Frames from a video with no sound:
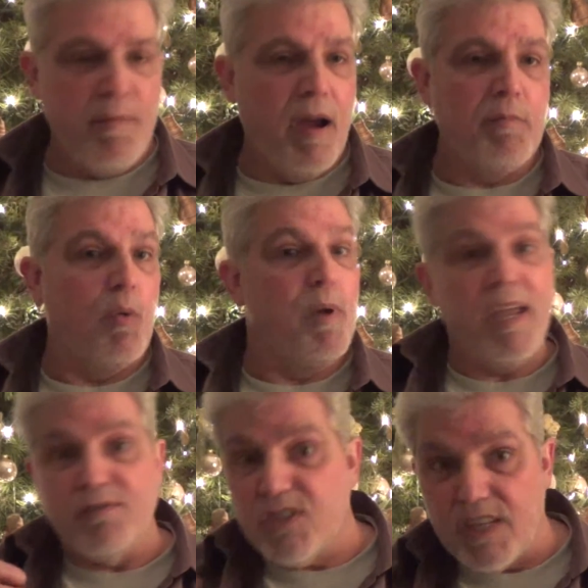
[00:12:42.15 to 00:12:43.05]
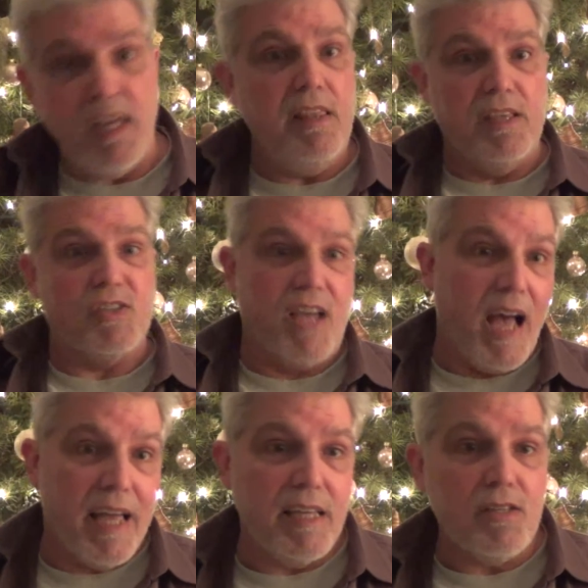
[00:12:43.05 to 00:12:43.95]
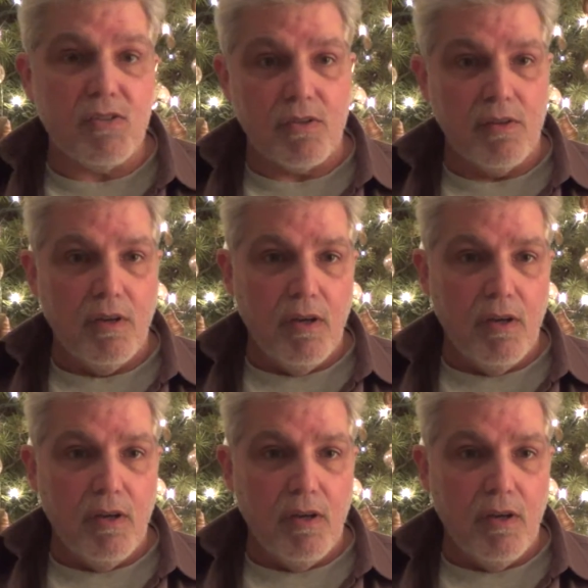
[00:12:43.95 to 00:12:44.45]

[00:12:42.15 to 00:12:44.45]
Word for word: Remember, we have seen the signs.